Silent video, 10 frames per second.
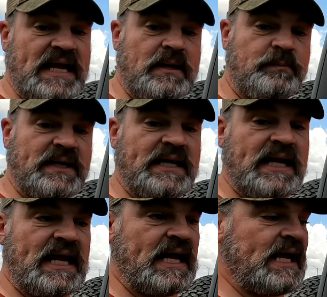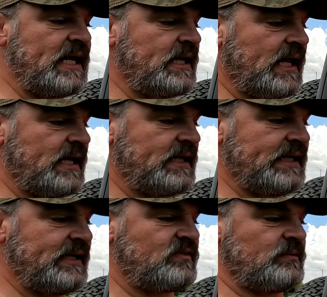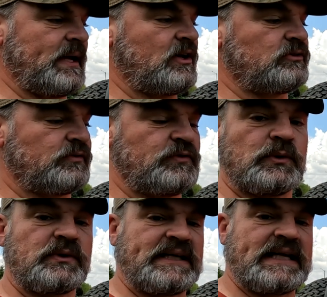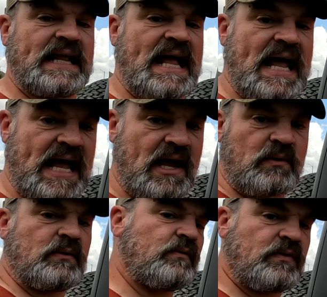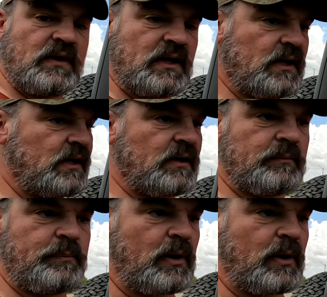camping and need some extra fuel to get out of the